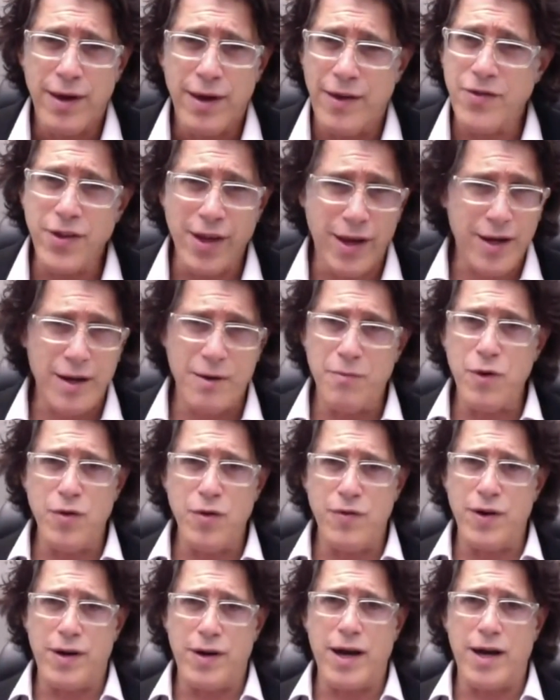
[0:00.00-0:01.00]
That's not going to
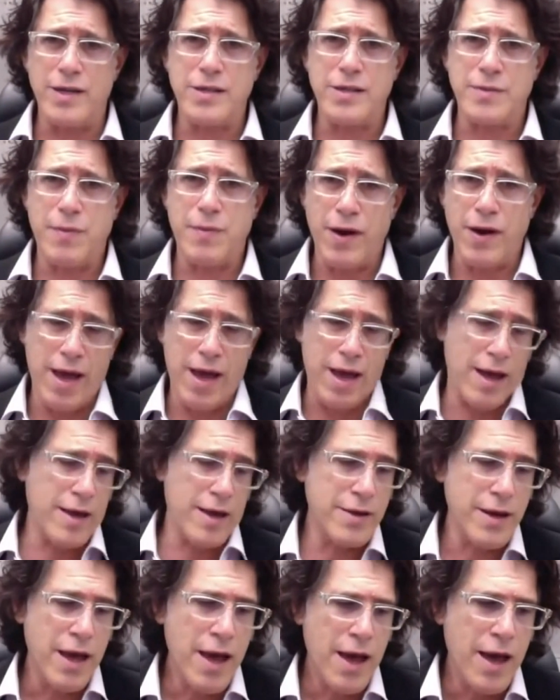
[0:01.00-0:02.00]
move your customer,
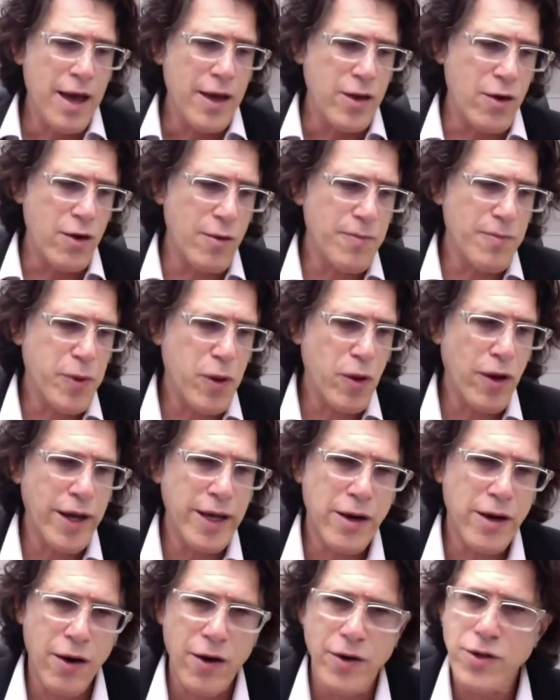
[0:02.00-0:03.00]
and your
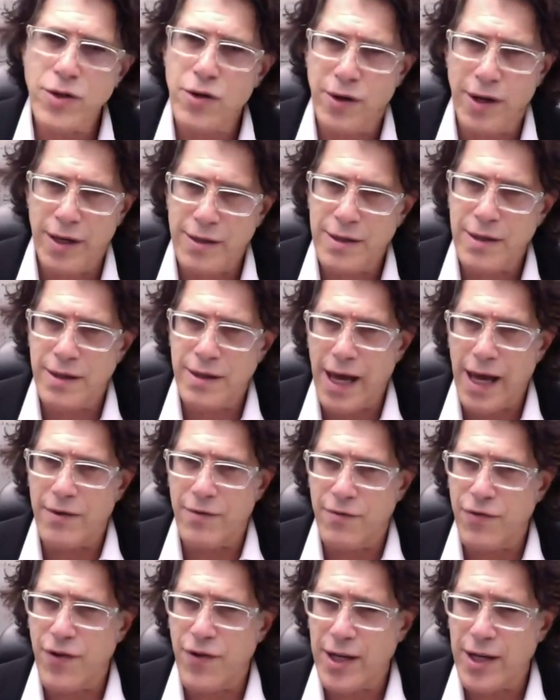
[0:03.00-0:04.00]
employee culture isn't that
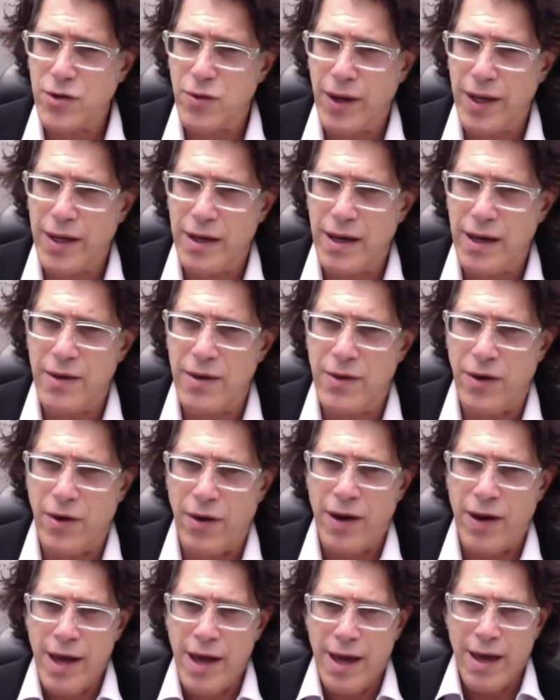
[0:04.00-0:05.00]
infatuated either.